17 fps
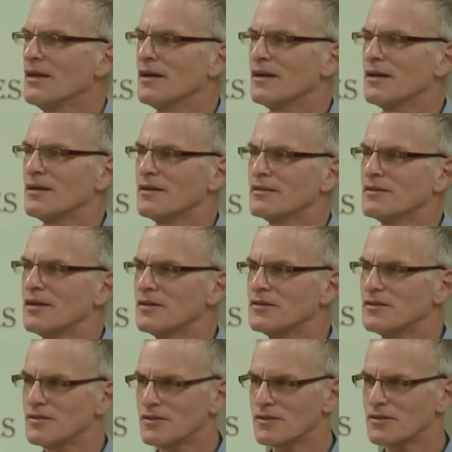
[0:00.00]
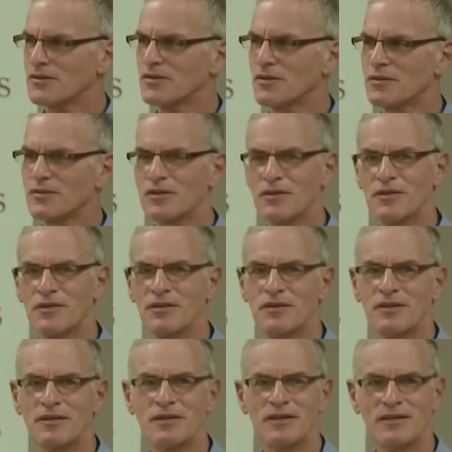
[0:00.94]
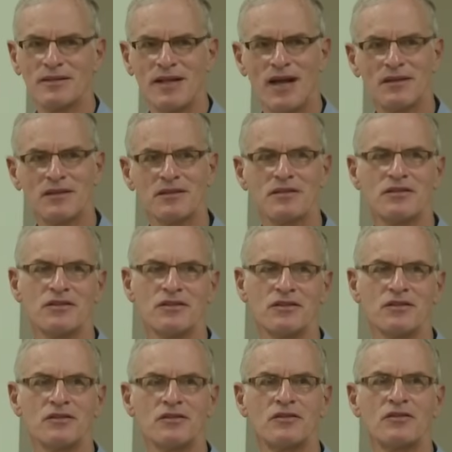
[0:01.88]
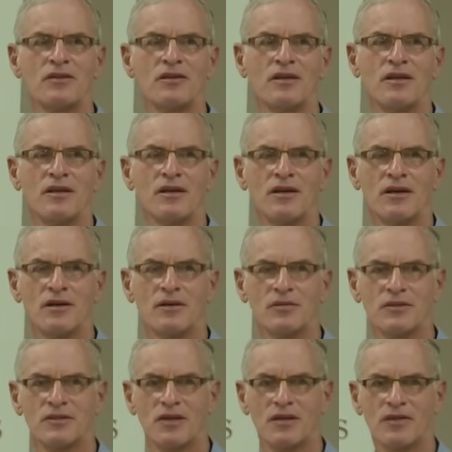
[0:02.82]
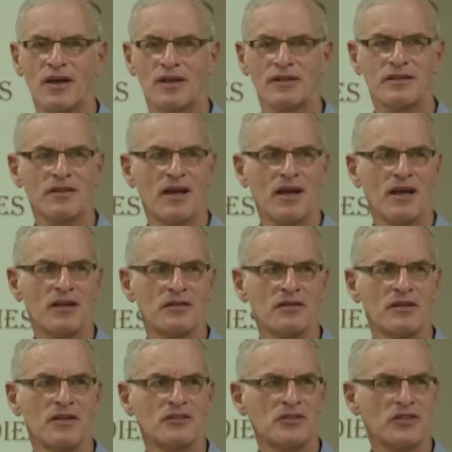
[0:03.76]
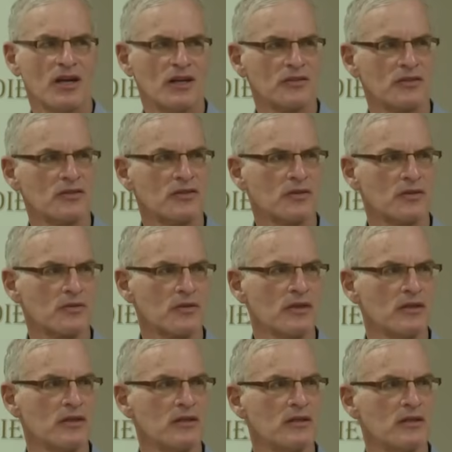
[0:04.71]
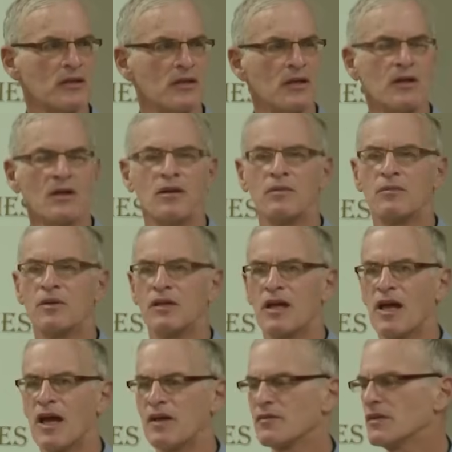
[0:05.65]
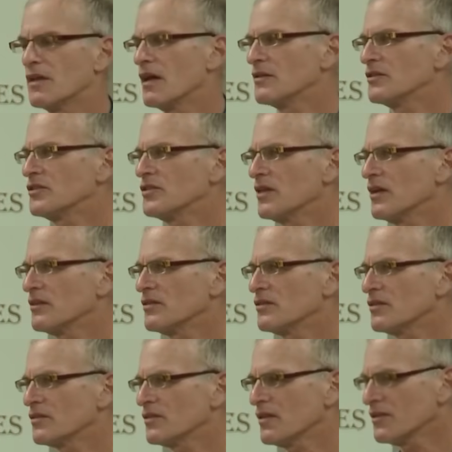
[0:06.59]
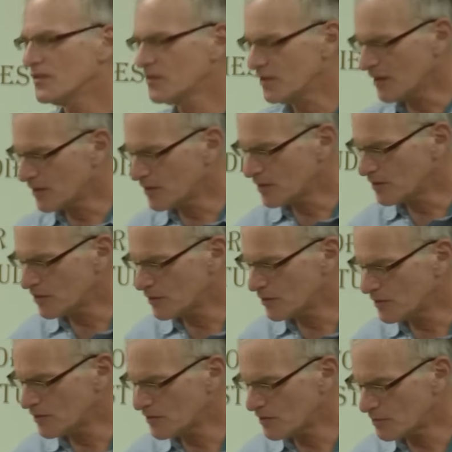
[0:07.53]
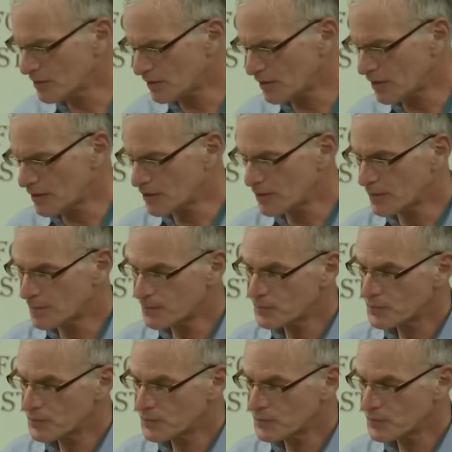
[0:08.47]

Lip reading: a dozen or so different analyses, which I've had a chance to read, but I haven't had a chance, as I said, to assimilate.